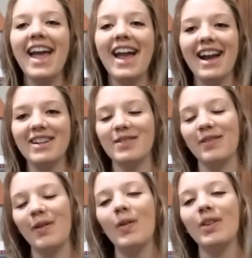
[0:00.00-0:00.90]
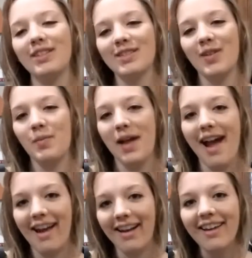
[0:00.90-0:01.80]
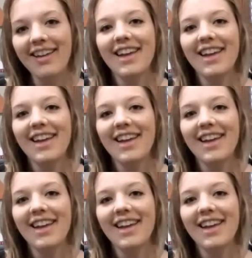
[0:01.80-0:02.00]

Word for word: I'm dying. I just want to hold her so bad.